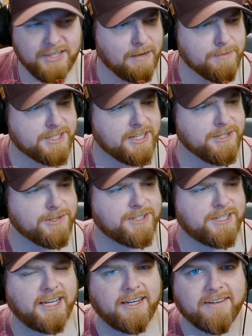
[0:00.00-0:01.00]
That was
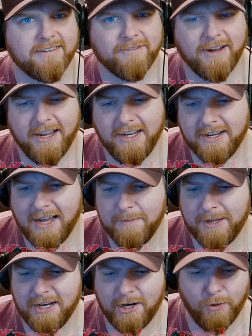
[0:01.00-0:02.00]
interesting, right? I
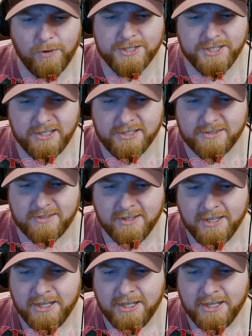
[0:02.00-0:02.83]
mean, it always is.